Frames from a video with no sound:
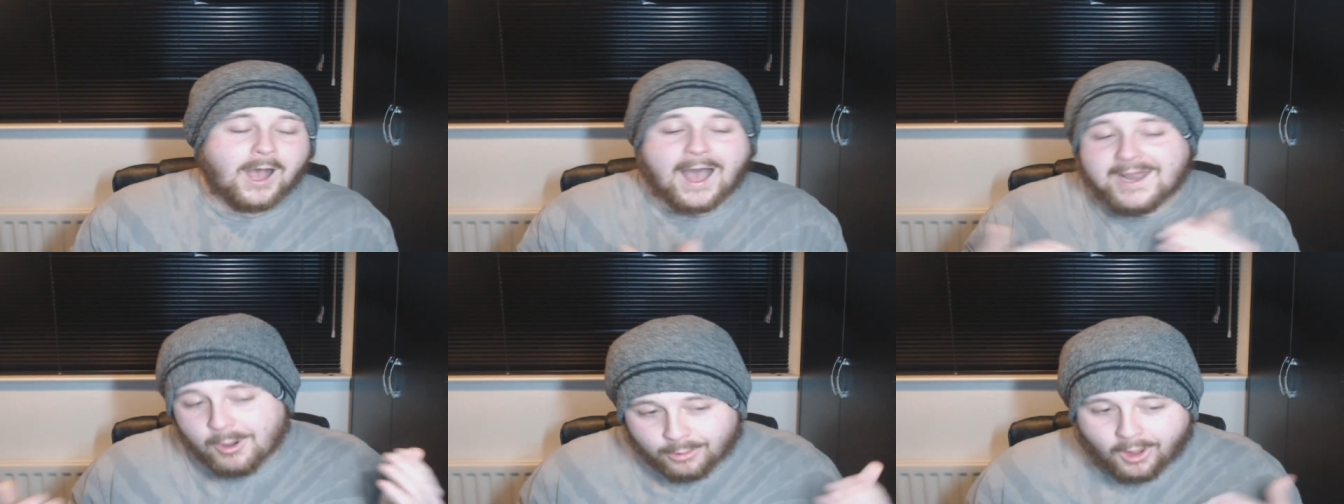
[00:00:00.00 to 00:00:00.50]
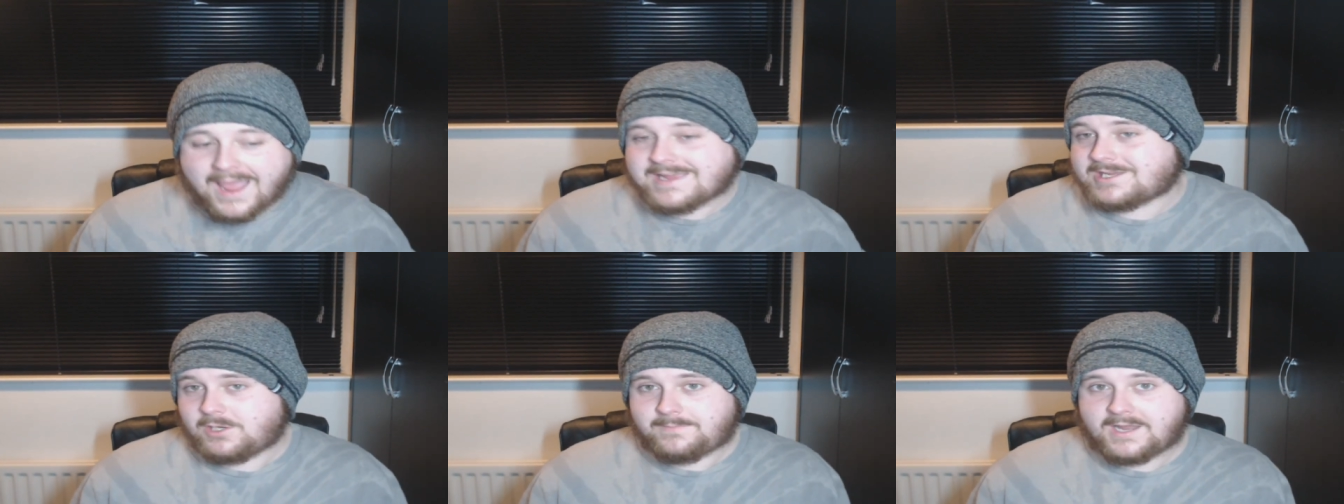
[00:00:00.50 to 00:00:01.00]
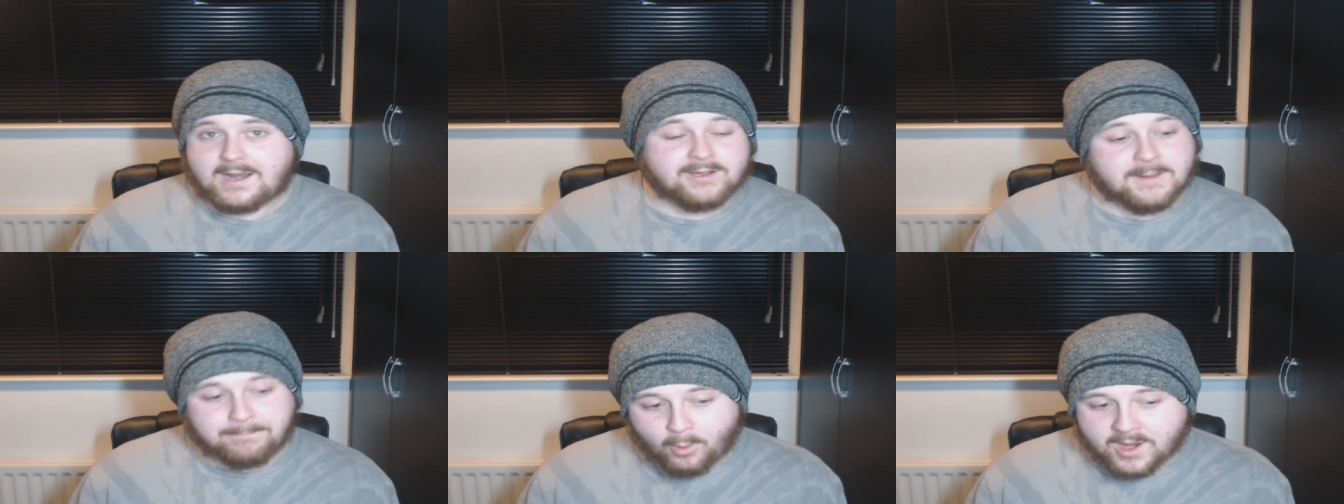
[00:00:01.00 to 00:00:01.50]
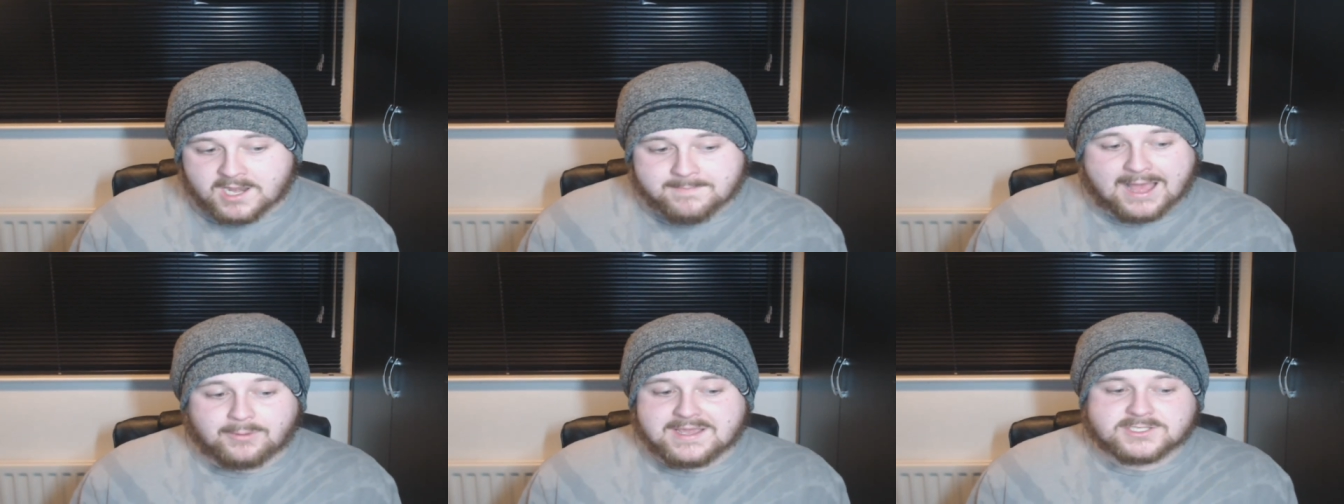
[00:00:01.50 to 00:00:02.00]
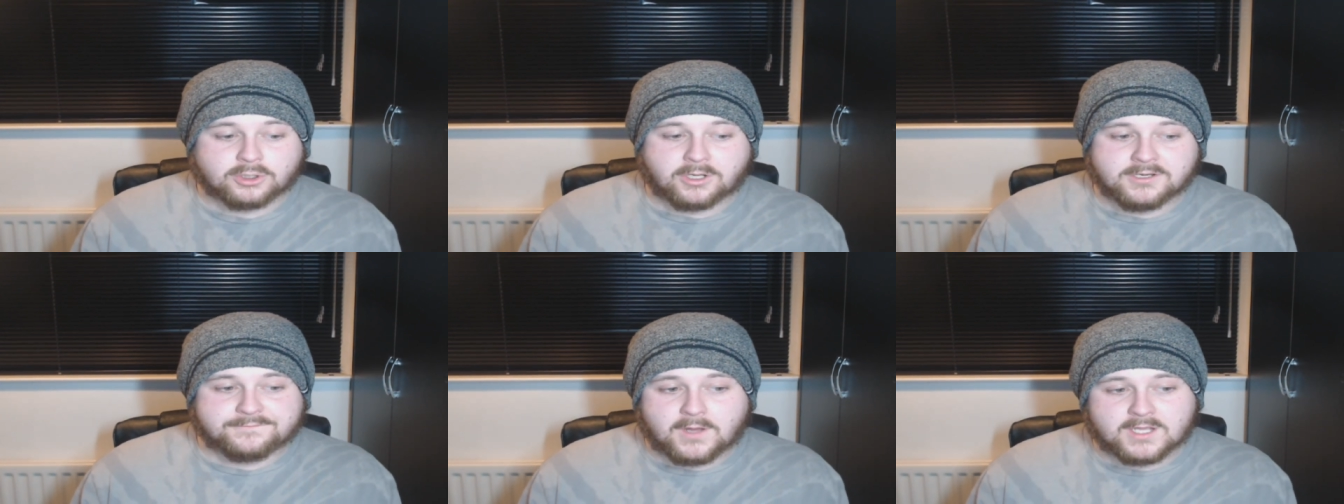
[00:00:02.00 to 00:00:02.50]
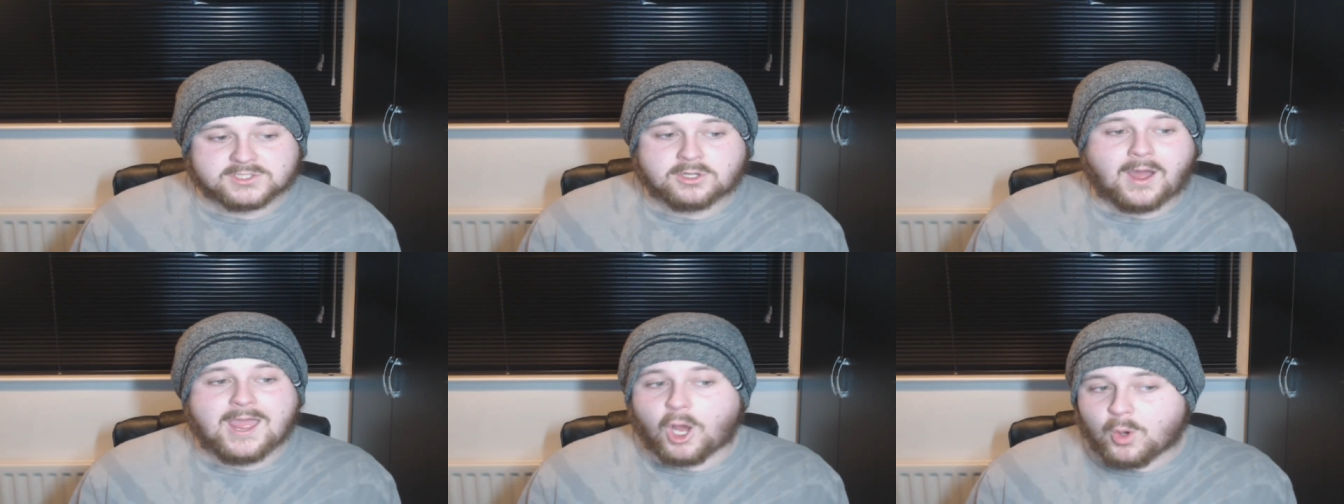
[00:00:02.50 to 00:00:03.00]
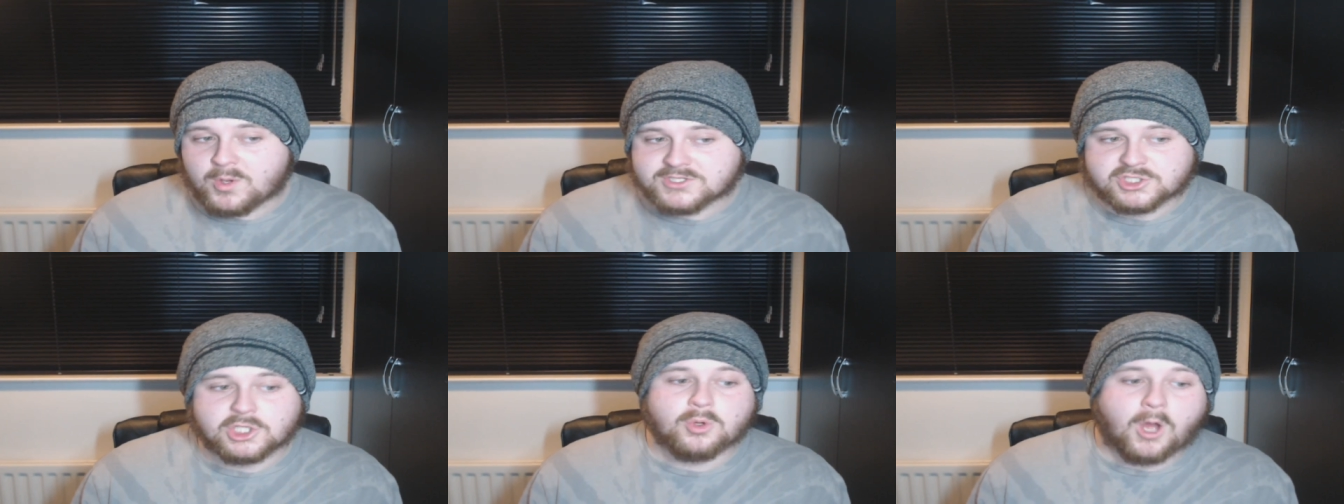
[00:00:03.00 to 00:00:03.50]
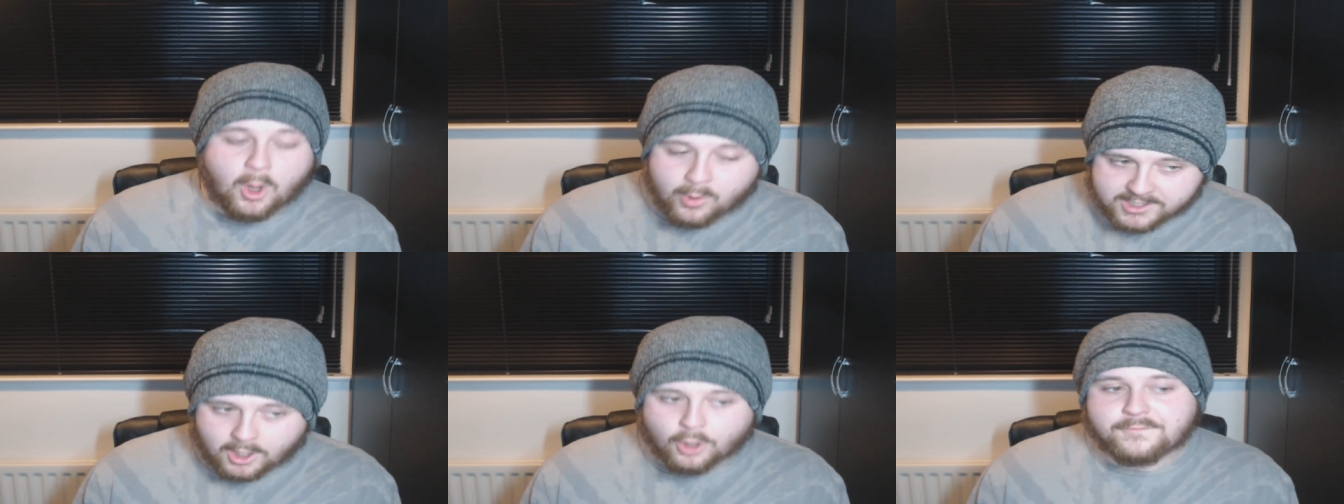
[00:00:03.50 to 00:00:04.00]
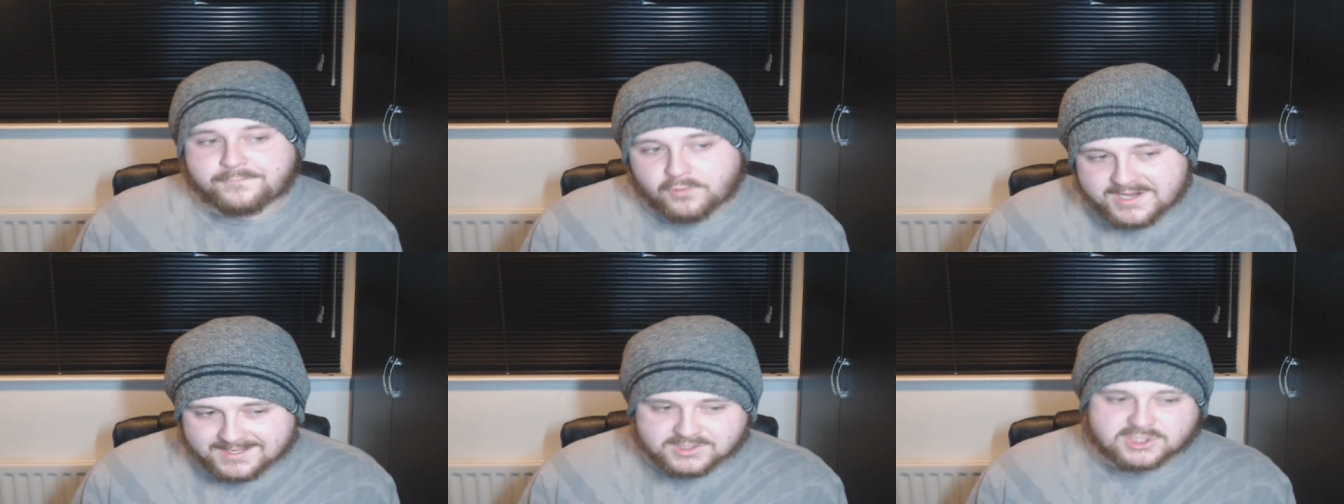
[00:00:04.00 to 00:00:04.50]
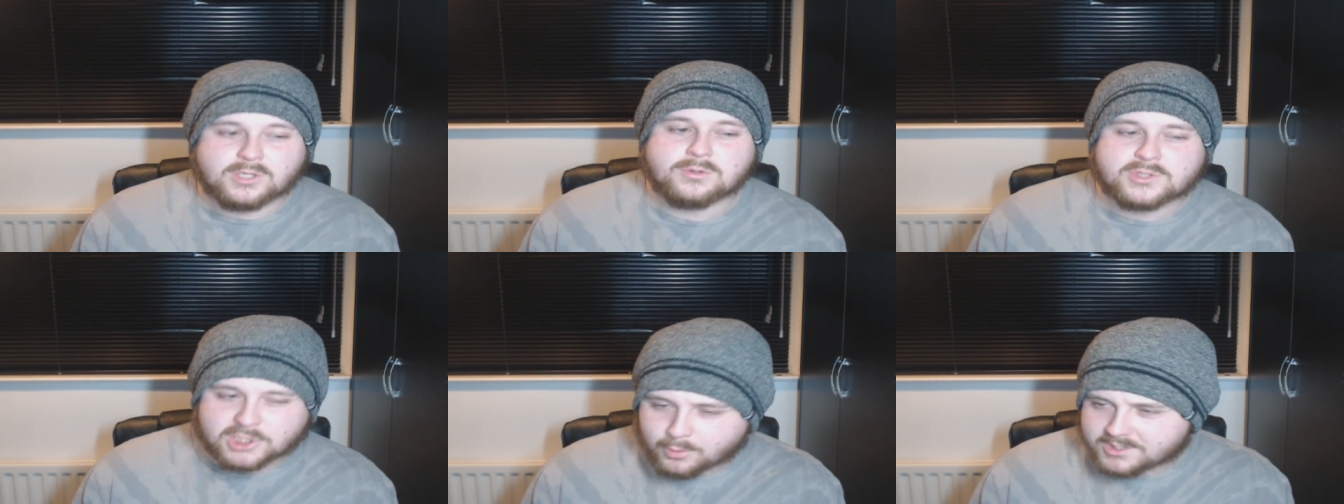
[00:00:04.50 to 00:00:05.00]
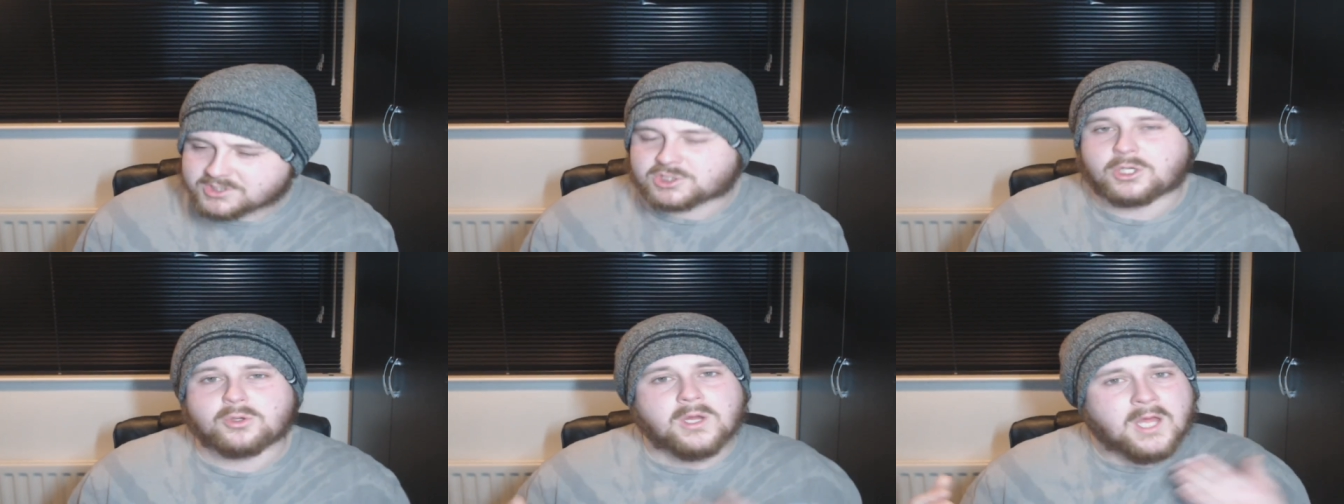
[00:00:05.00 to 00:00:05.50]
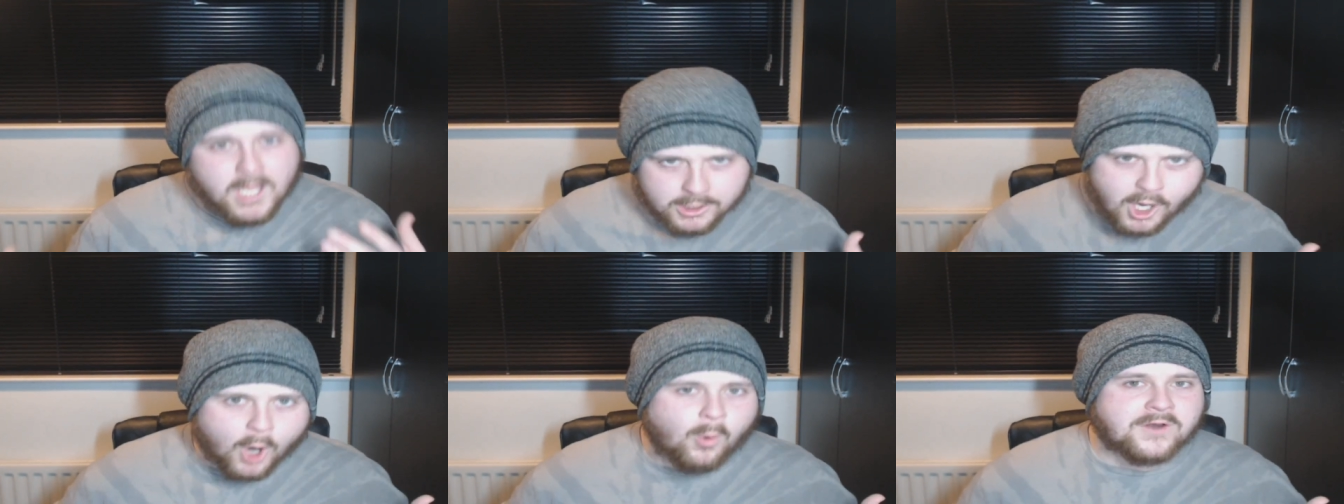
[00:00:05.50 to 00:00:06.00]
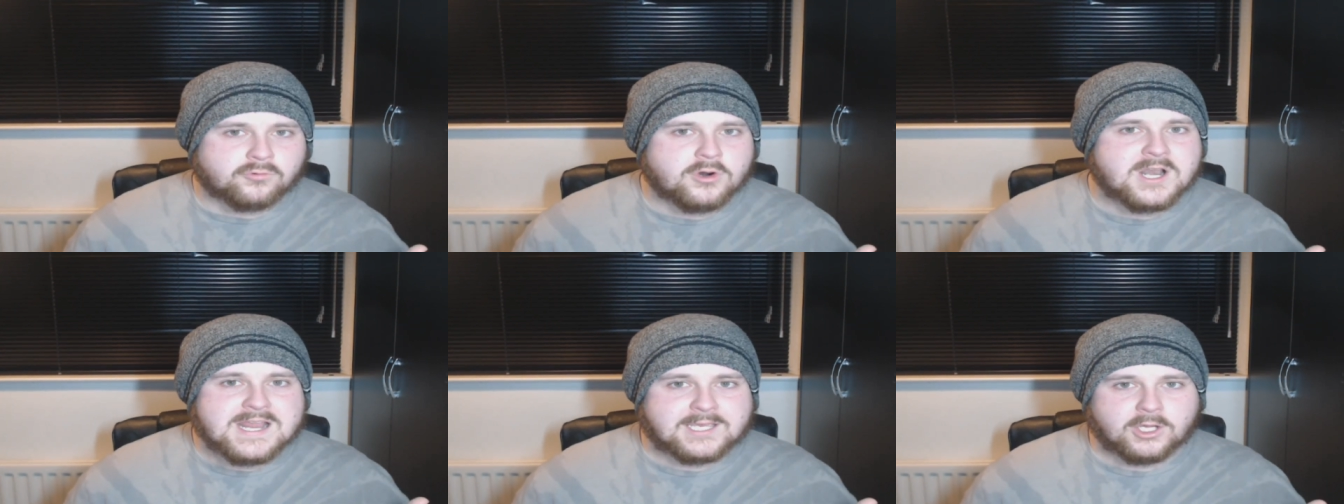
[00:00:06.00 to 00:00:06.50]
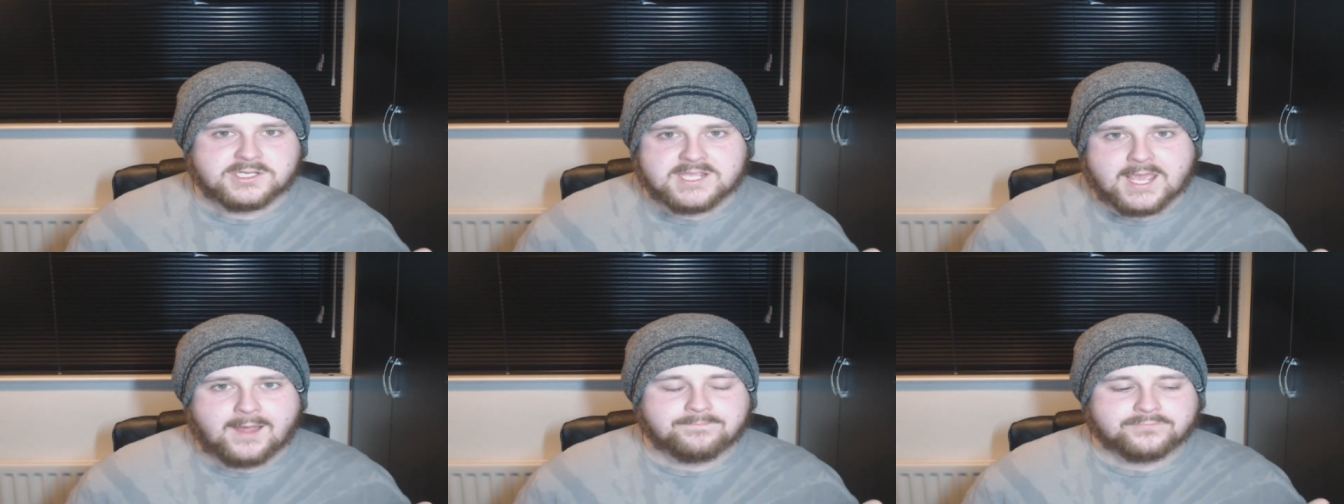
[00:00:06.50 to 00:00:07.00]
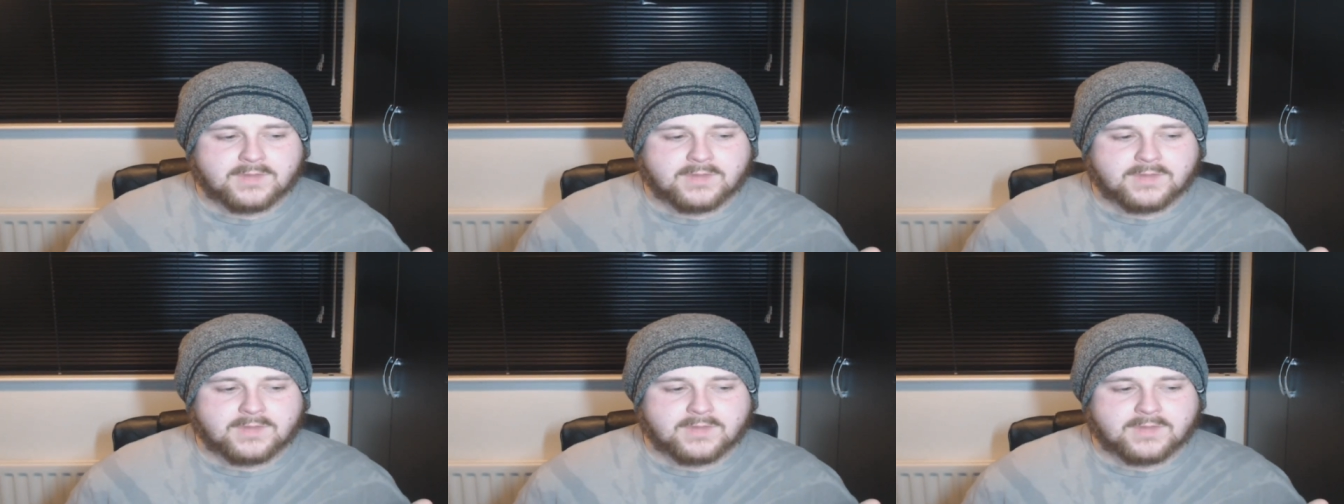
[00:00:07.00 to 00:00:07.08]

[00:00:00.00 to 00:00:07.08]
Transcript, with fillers: I don't like him, and I'm going to point them out. He took on the first guy 0-2, 0-0, 3-2, 2-2. No one really good yet